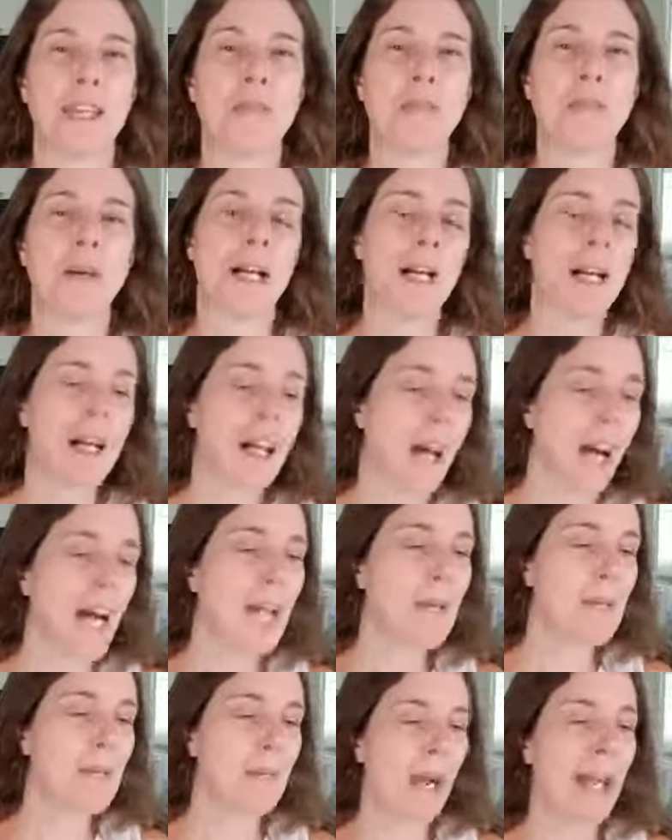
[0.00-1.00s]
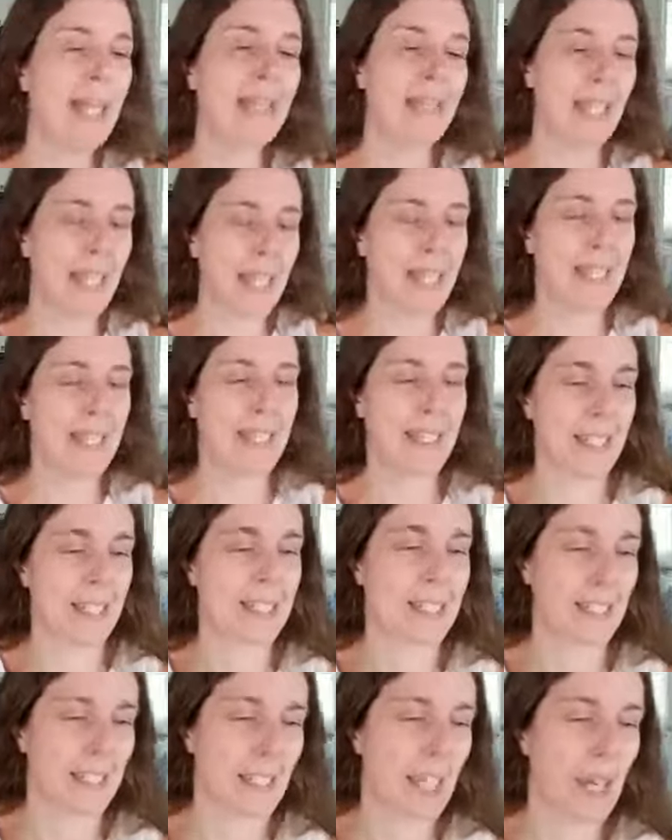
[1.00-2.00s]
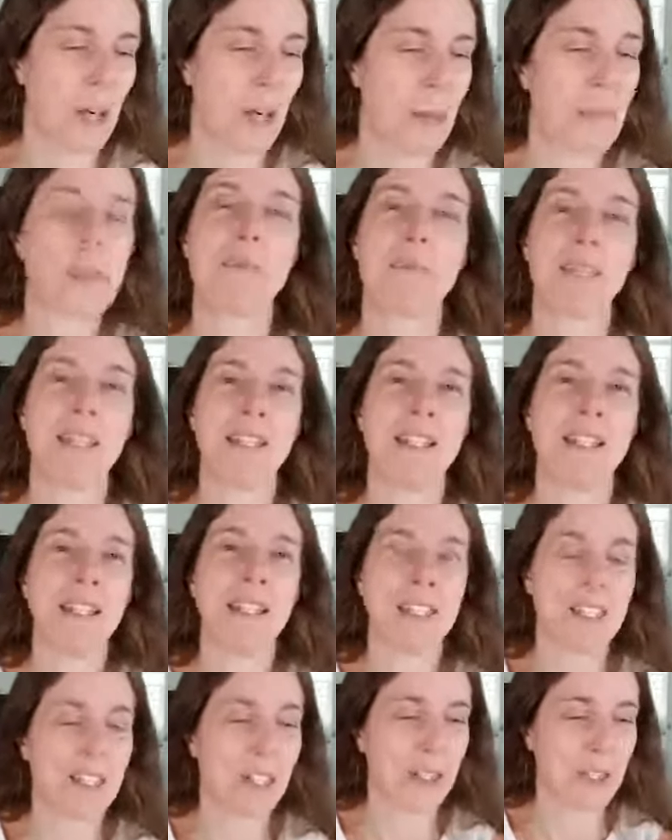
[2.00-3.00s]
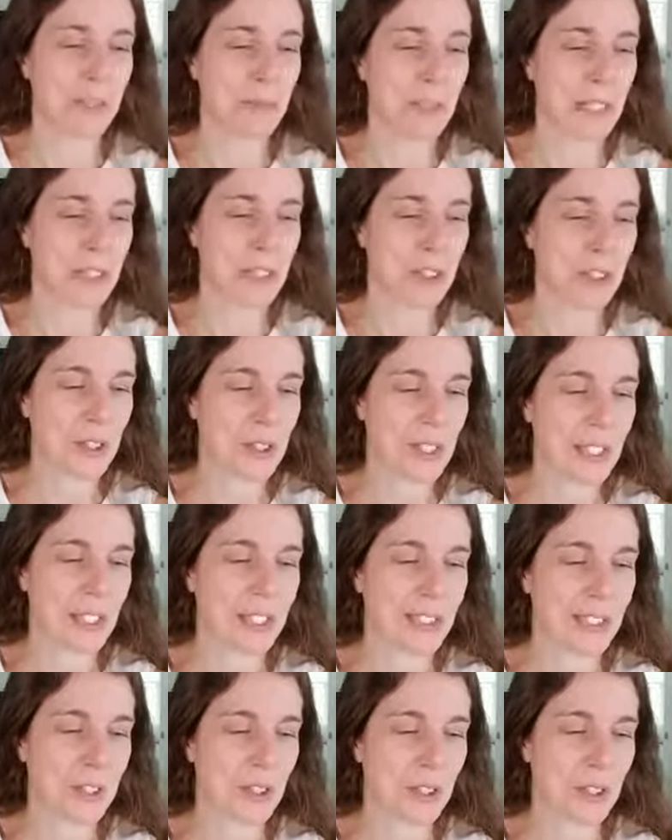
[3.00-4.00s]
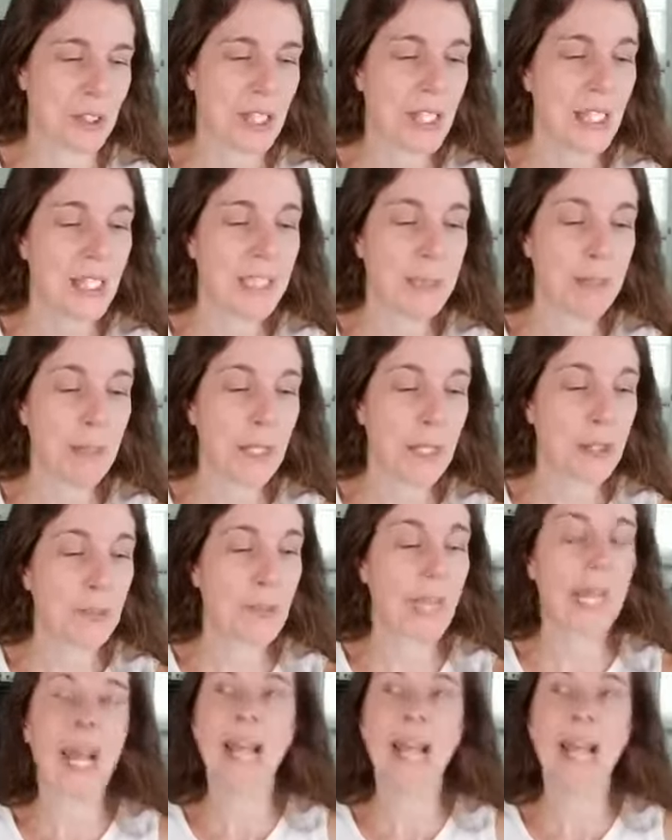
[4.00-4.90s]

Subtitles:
But I like that it's helping me, to make sure things are spelled right.